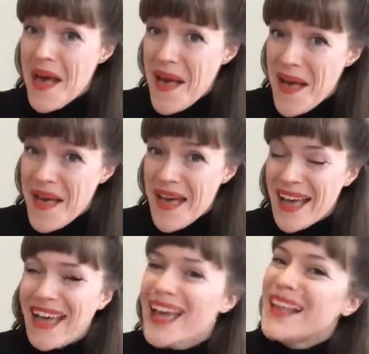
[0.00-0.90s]

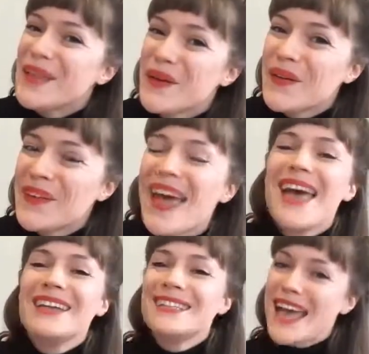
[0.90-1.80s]
Hi, hello,
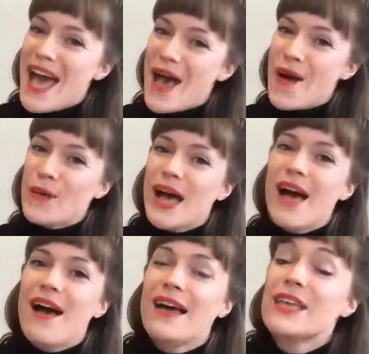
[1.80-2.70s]
and how
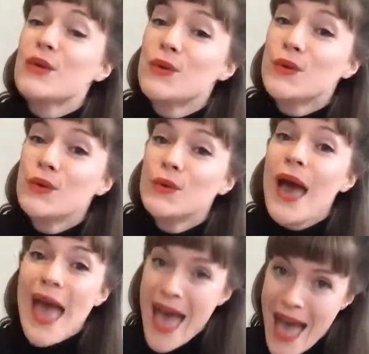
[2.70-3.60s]
are you?
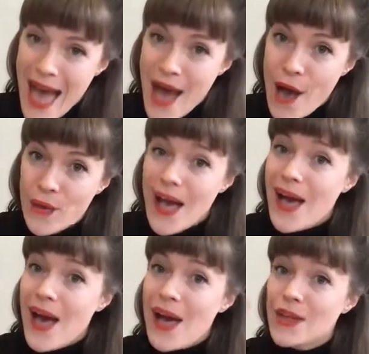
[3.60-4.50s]
How
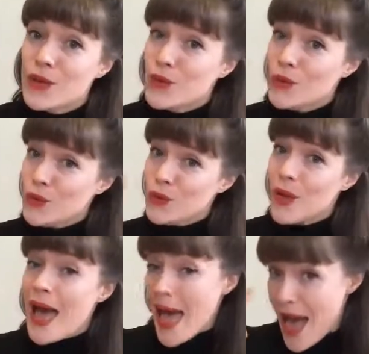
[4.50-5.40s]
are
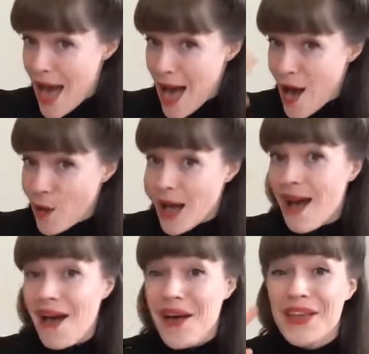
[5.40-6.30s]
you? How
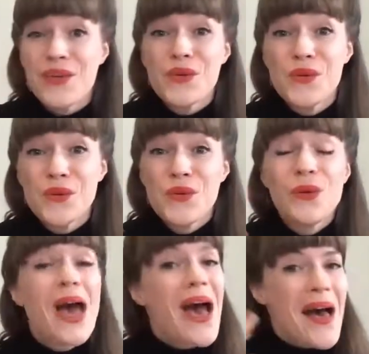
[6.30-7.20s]
are
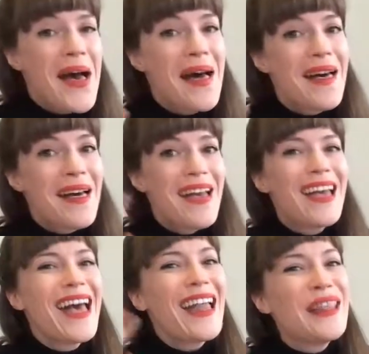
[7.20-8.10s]
you? Hi,
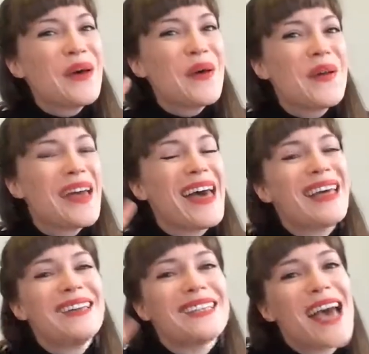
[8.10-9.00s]
hello,
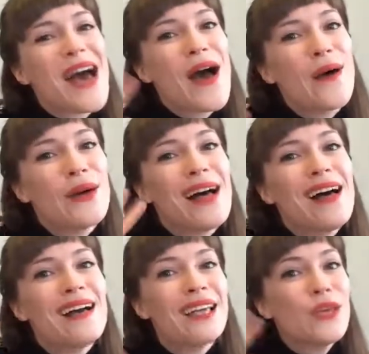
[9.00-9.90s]
and how
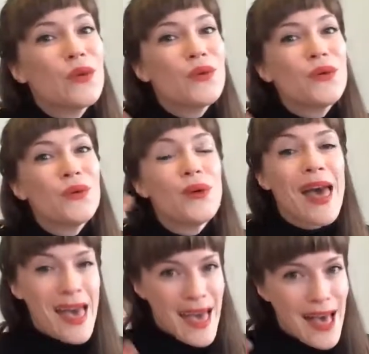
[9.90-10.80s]
are you?
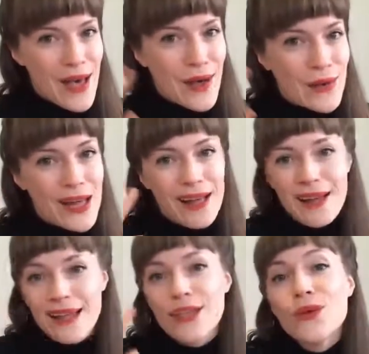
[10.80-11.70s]
How
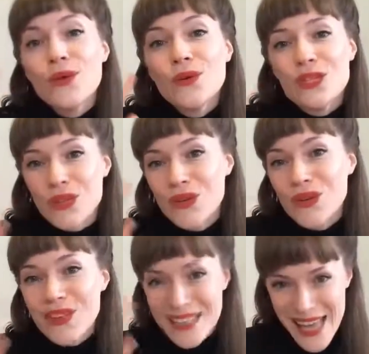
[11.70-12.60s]
are you
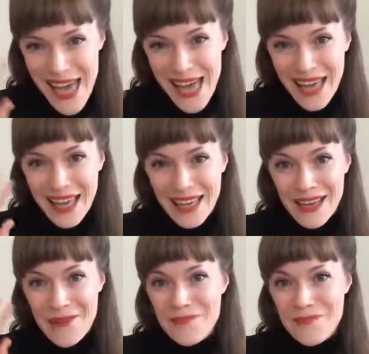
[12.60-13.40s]
today?